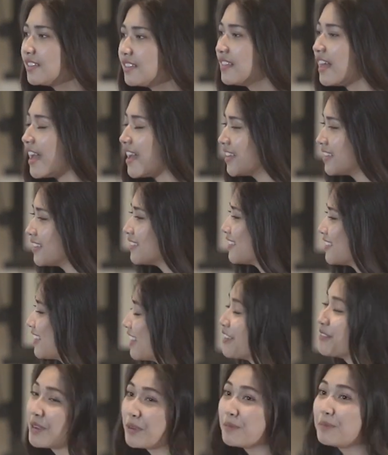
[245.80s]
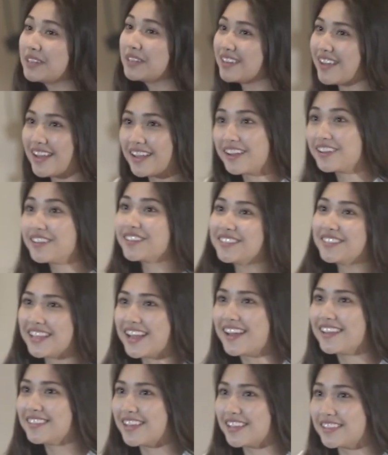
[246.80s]
That I mean I
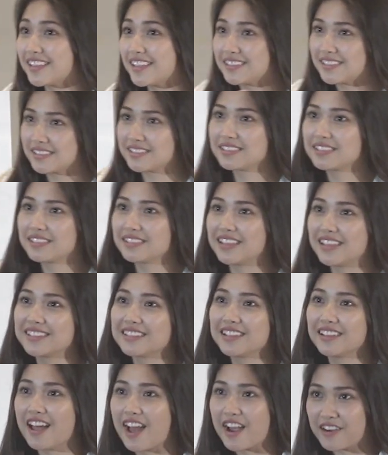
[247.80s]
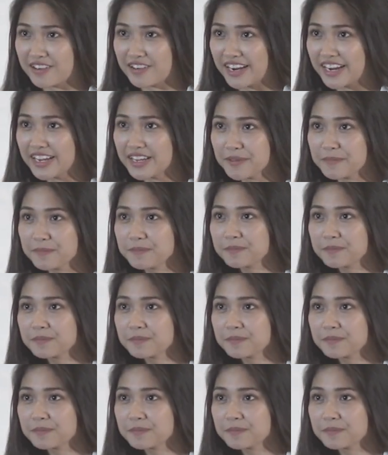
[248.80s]
understand that. That's a lot, right?